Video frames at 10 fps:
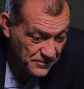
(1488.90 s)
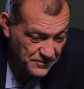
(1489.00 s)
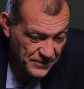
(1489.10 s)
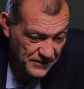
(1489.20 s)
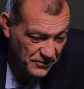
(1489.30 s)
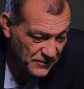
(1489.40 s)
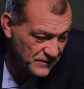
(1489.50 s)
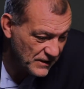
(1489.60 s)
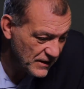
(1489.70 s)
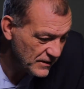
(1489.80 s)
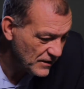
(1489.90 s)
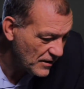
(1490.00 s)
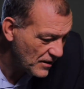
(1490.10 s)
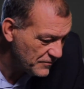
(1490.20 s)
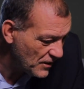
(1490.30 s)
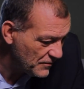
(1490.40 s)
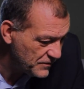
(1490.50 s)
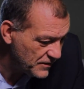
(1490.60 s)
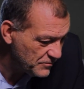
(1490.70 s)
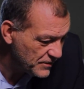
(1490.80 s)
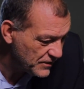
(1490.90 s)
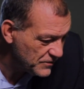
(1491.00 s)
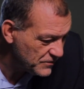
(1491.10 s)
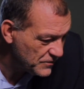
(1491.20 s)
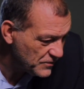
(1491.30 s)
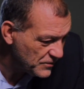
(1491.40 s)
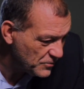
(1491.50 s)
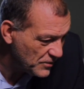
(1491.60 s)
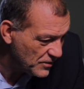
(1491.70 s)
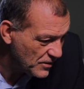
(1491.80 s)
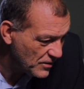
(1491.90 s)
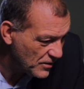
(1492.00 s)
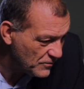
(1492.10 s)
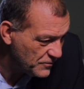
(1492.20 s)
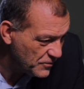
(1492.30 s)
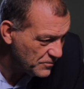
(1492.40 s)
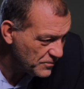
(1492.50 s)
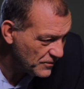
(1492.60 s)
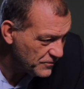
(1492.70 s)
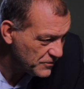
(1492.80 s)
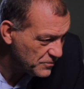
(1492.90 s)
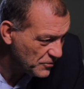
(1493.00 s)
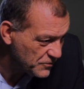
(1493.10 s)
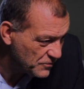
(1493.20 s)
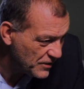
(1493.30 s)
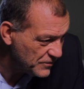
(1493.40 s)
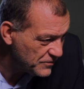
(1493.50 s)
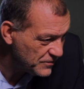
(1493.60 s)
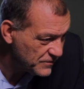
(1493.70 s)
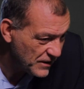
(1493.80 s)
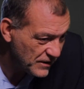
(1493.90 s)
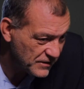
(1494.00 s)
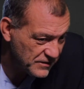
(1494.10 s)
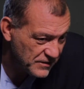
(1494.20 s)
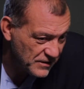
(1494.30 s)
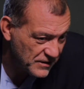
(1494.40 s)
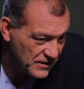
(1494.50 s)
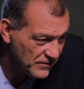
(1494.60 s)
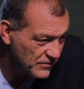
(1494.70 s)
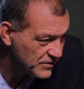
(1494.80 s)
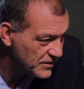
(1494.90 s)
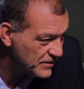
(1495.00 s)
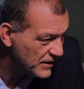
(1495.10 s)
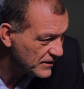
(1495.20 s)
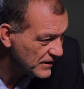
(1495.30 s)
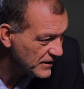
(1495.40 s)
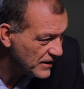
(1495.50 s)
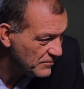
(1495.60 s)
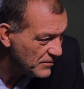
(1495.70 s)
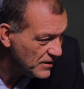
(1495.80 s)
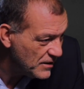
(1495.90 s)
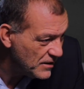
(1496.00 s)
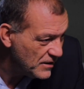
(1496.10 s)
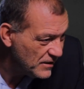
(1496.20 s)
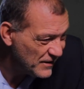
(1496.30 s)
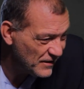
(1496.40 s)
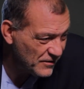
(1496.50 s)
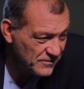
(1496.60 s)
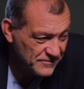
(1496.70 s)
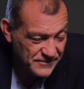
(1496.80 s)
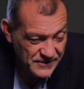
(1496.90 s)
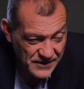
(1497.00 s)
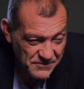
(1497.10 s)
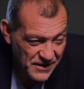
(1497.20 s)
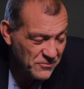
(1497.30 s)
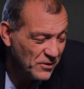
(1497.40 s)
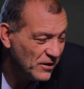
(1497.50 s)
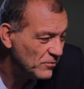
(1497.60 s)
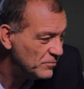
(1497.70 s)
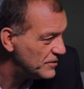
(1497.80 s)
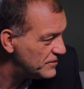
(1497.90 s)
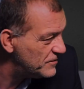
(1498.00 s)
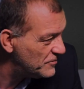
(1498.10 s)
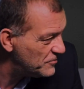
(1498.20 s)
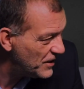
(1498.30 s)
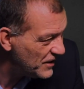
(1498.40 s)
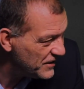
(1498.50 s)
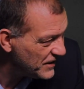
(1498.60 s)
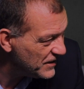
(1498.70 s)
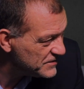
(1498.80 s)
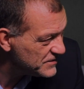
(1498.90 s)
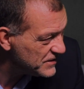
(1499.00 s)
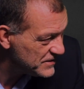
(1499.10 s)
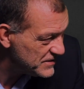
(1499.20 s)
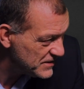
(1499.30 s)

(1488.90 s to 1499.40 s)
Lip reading: People are saying, I've seen predictions of a few sports writers that are saying that Cleveland's going to take that game. Now, they may well, but the reality is that it's